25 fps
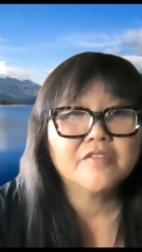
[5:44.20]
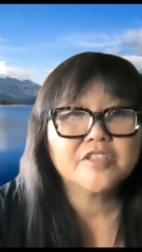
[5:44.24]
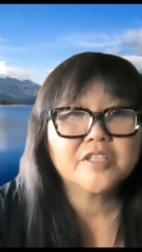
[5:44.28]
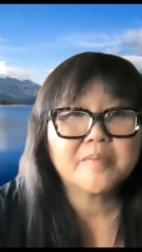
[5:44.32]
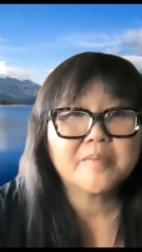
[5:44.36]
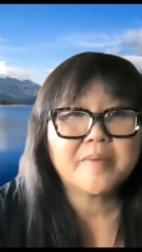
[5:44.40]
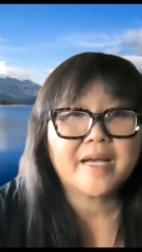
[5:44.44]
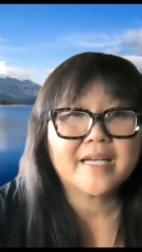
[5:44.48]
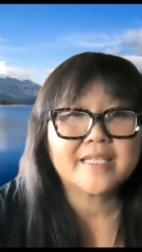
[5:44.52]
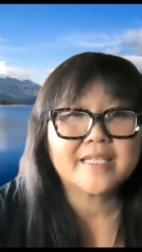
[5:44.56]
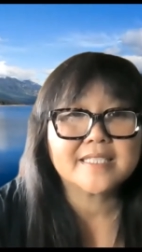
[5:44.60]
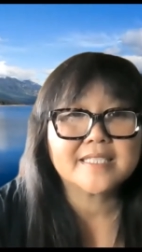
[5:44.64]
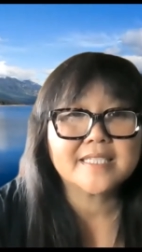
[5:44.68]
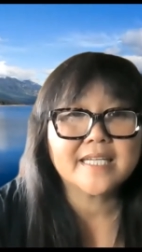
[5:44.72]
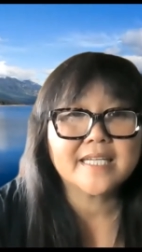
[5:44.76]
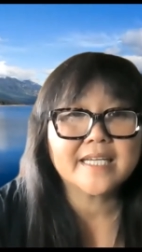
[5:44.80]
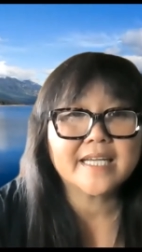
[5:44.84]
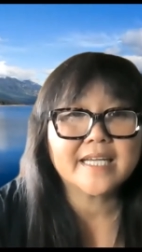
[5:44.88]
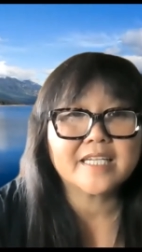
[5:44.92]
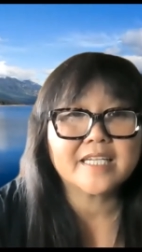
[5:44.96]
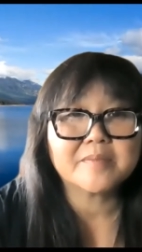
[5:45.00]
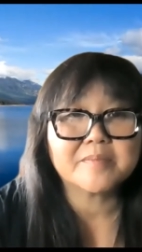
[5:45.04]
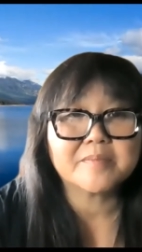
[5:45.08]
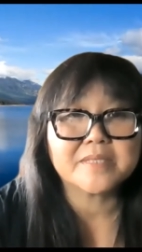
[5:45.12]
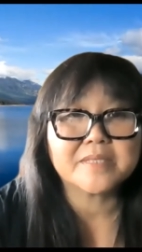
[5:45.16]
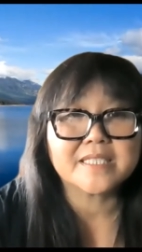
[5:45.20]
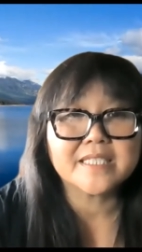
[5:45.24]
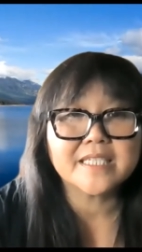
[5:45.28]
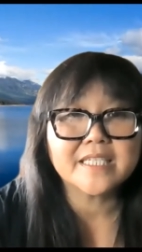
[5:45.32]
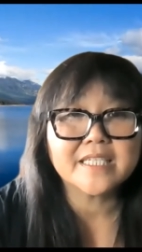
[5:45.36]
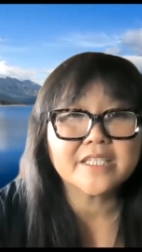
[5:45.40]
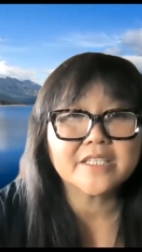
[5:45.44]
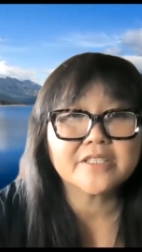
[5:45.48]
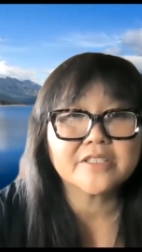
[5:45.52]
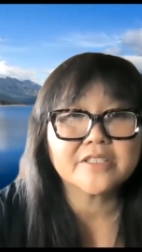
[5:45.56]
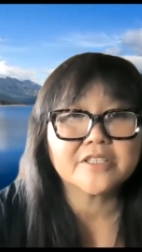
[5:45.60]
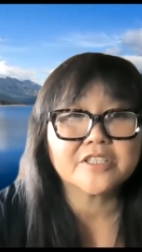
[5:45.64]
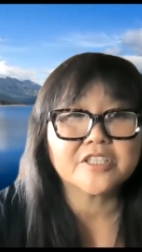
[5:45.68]
over the past decade in
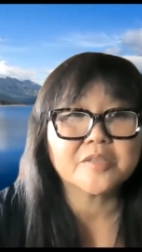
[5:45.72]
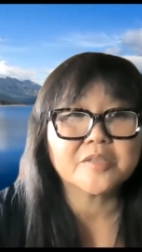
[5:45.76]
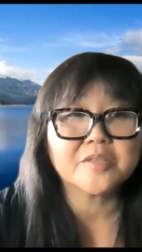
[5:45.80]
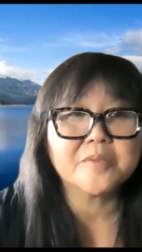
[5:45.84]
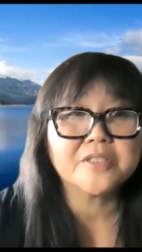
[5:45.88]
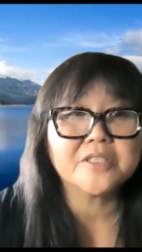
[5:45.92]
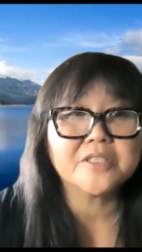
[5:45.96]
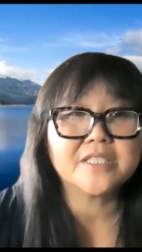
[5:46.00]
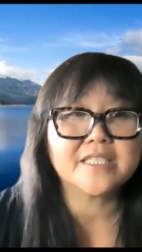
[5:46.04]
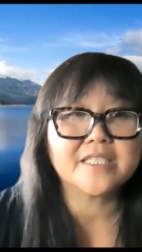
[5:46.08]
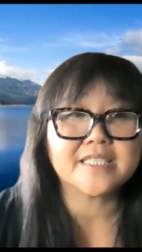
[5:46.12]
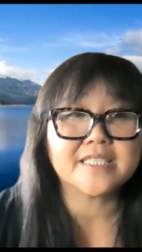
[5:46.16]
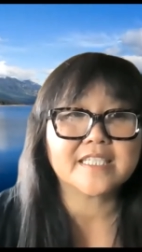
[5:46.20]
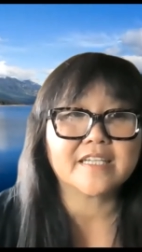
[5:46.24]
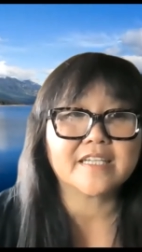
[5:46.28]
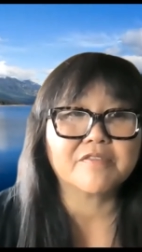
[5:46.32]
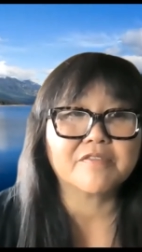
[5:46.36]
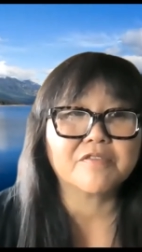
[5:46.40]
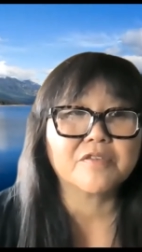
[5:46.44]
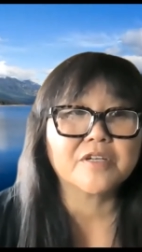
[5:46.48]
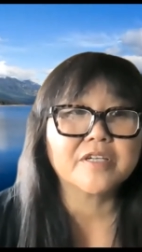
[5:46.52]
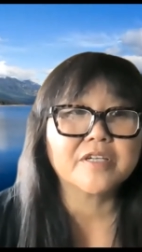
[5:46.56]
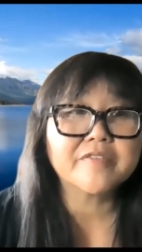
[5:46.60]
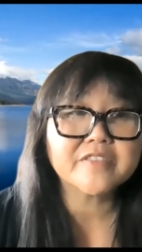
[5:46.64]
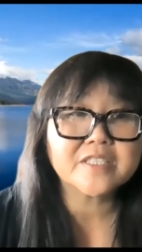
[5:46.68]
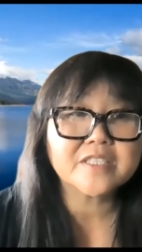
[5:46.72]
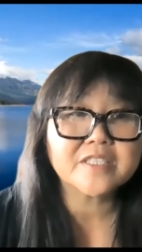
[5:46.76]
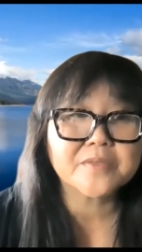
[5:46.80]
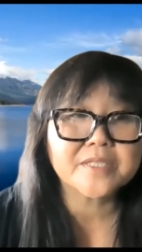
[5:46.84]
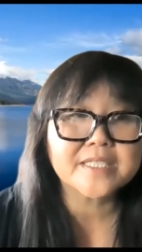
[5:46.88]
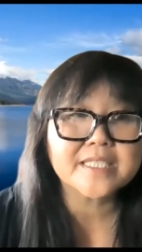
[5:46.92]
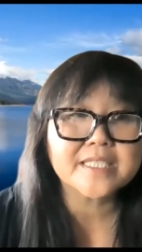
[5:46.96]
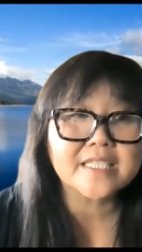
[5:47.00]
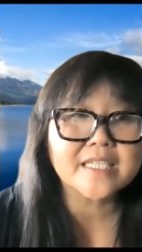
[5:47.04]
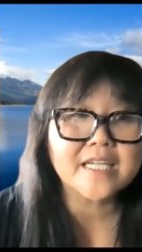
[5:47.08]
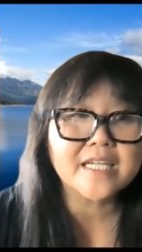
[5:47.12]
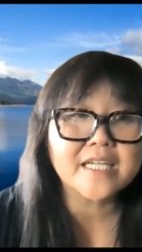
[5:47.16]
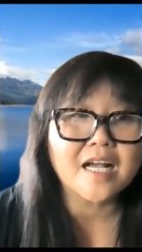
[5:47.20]
particular, communities have
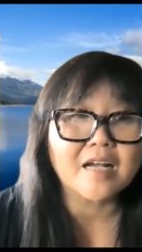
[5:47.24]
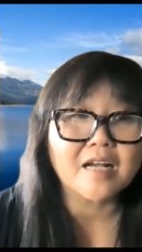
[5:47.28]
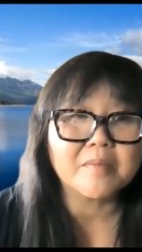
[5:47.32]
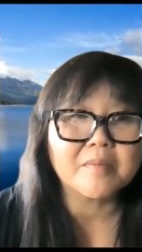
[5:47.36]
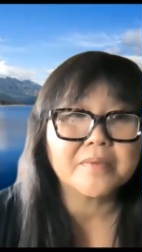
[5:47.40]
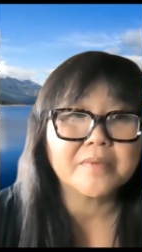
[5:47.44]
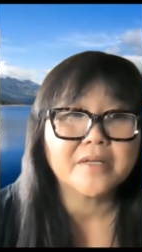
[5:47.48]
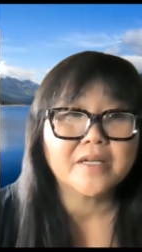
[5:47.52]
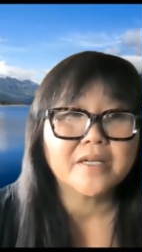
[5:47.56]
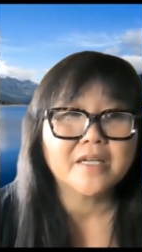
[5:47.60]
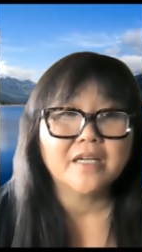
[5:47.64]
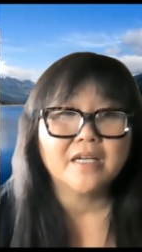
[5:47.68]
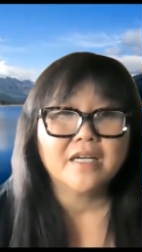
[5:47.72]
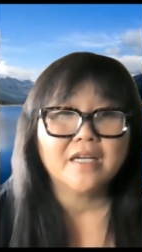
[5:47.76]
risen up